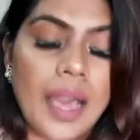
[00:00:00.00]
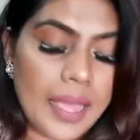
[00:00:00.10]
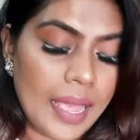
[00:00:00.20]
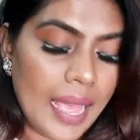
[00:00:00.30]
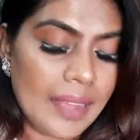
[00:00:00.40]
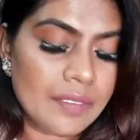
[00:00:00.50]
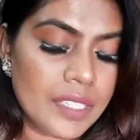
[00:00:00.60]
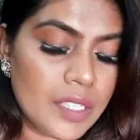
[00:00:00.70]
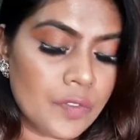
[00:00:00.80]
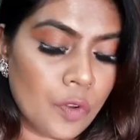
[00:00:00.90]
I have
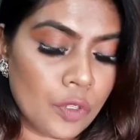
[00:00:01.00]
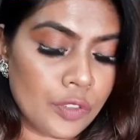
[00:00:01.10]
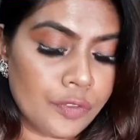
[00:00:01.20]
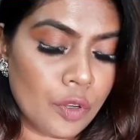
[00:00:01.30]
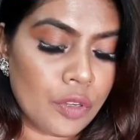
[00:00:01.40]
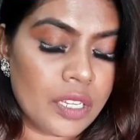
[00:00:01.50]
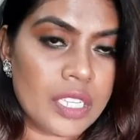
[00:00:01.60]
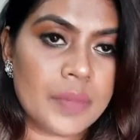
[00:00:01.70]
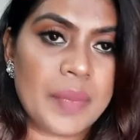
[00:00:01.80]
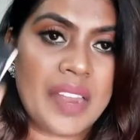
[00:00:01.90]
this photo
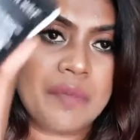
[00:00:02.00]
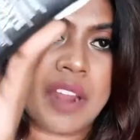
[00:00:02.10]
focus matte